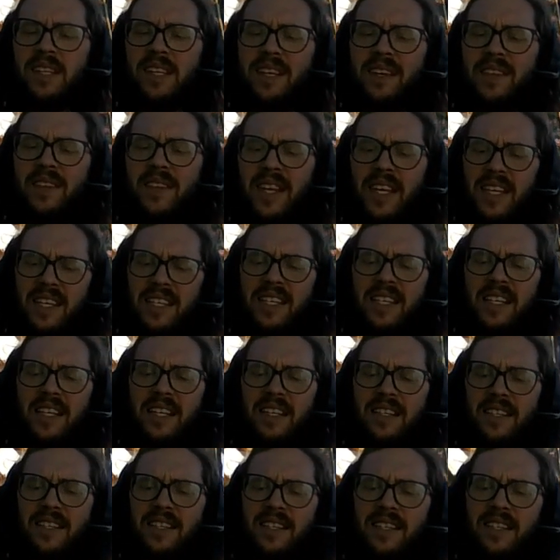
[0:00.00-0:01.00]
this
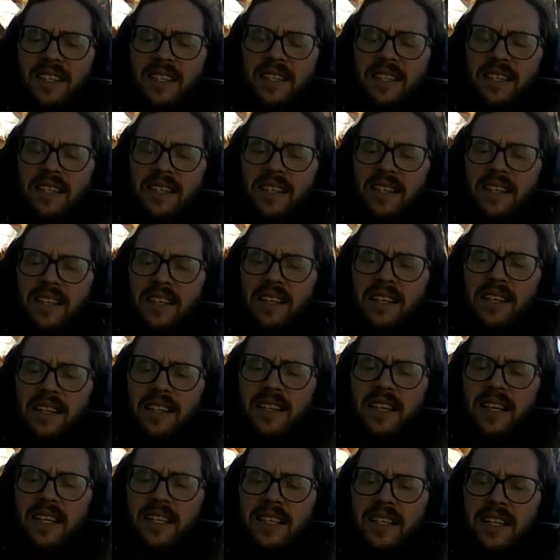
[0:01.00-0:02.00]
is
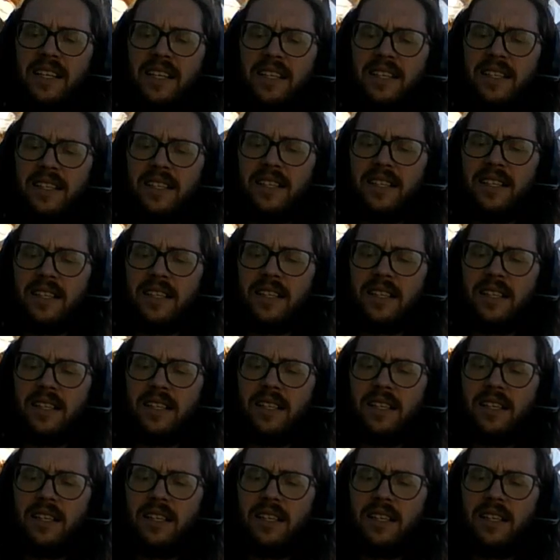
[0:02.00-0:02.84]
this is